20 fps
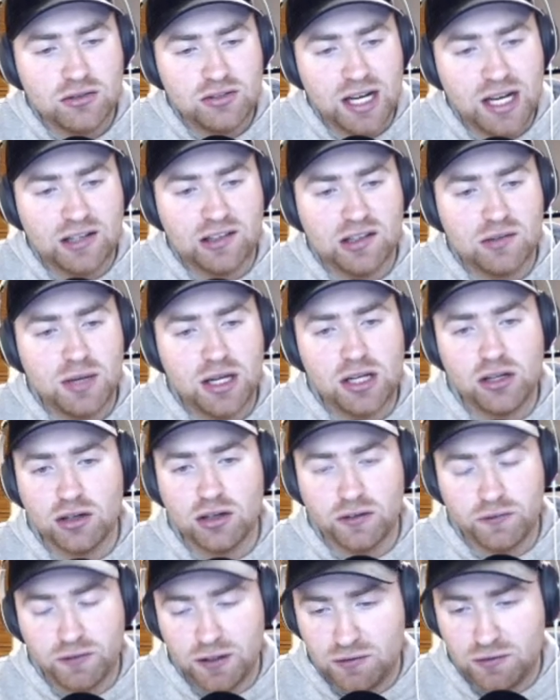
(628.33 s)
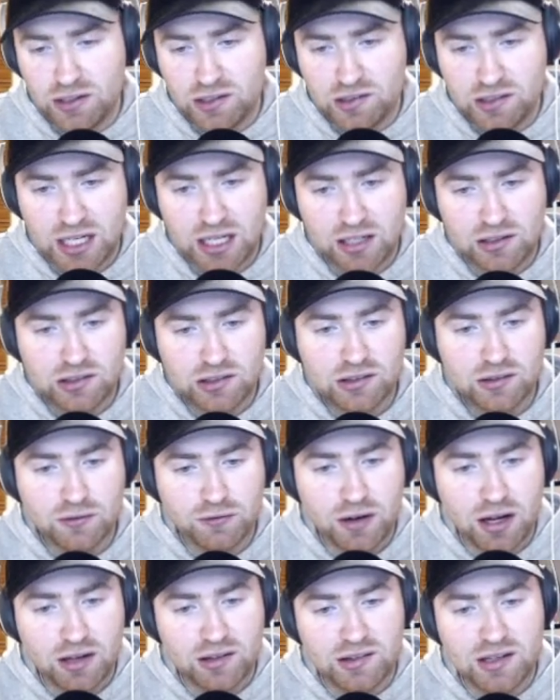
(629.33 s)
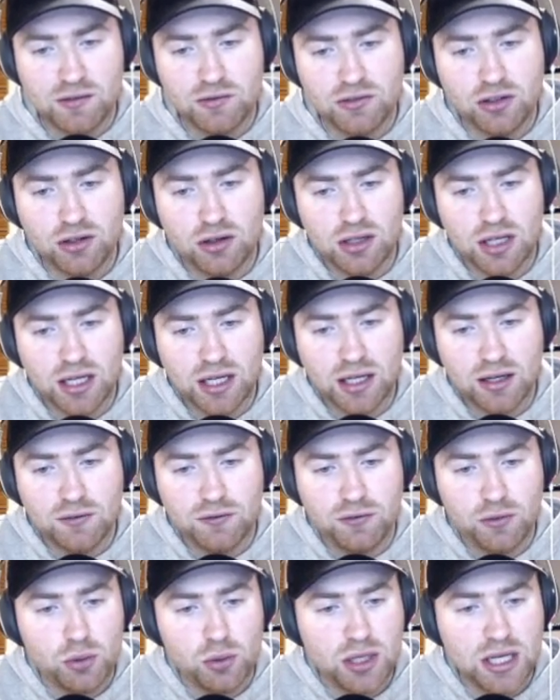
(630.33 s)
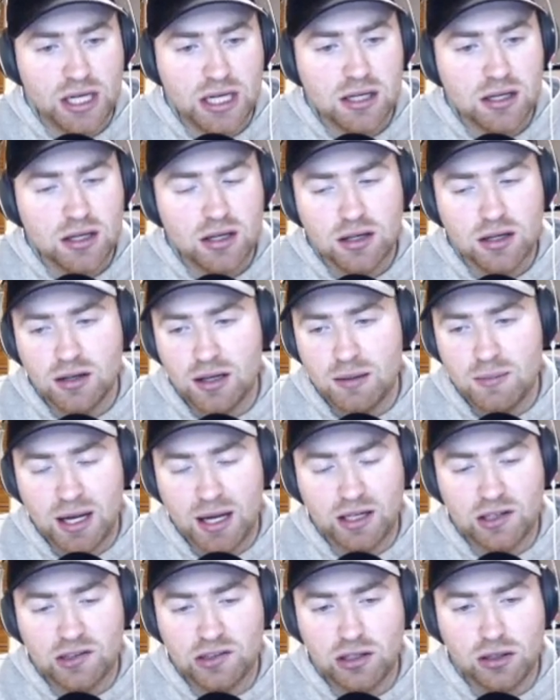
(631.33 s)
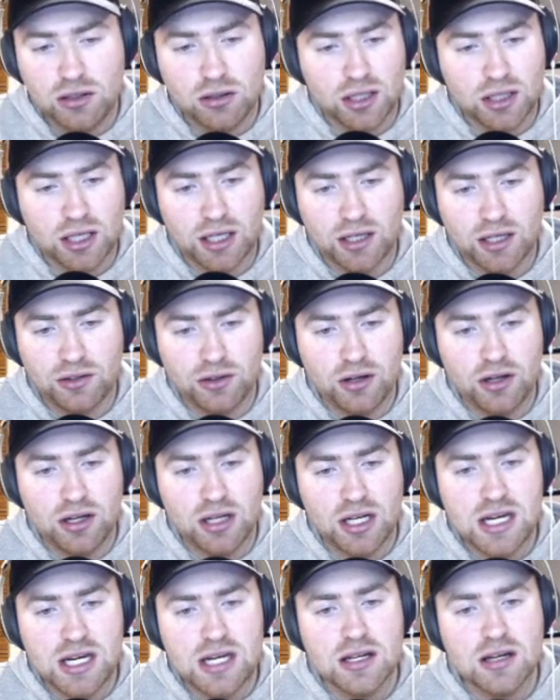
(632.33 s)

Jackson Mead who got a 56, France Evans who got like a 40, McIntyre who got like a 30.